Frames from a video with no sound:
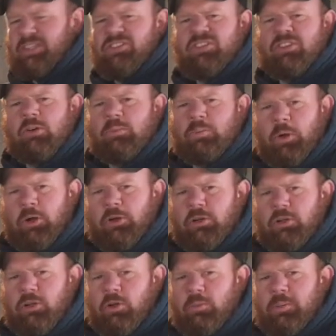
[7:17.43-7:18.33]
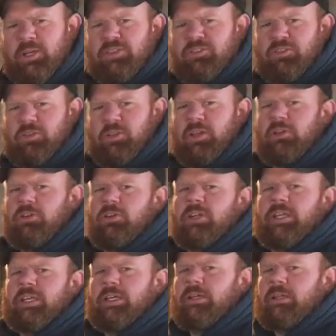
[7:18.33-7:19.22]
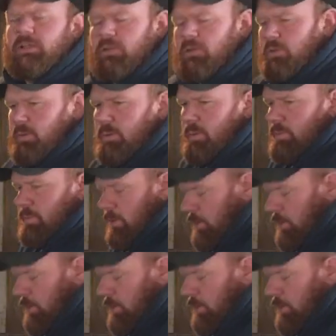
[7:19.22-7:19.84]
can still burn a little bit, so they're going to kick a little.